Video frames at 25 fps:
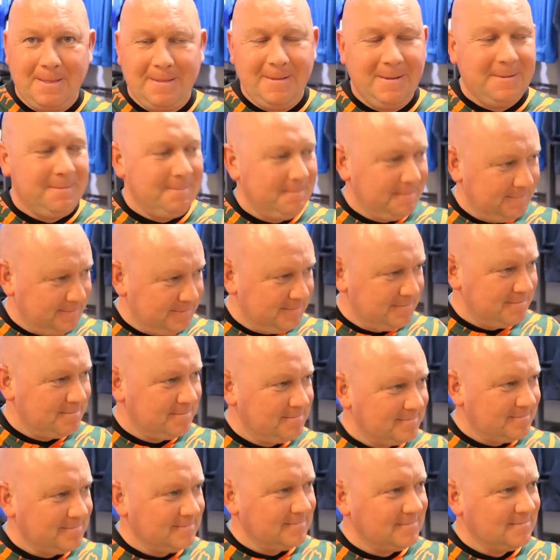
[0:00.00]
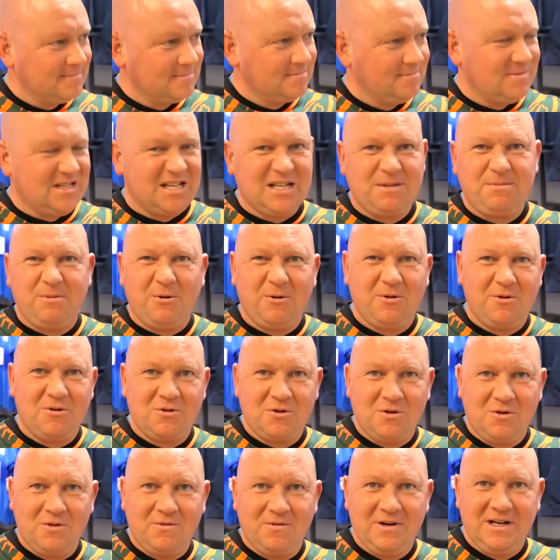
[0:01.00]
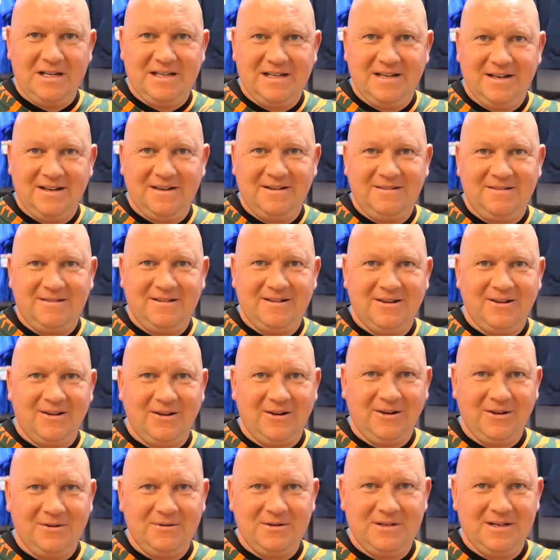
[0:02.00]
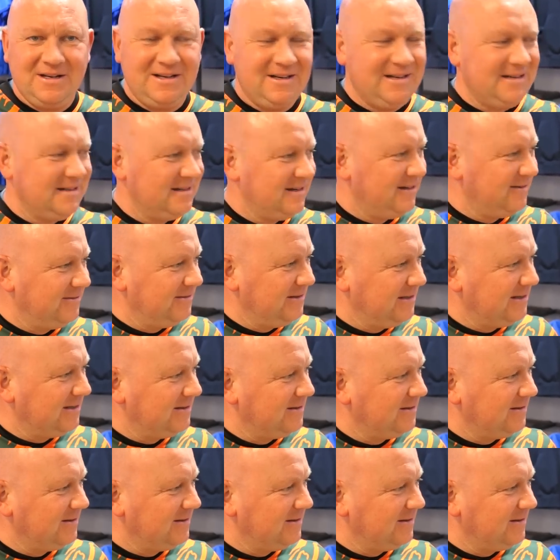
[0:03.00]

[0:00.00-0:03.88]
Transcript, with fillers: Yep. Baseball sort of reaching the conclusion. Exactly. it's yeah. a good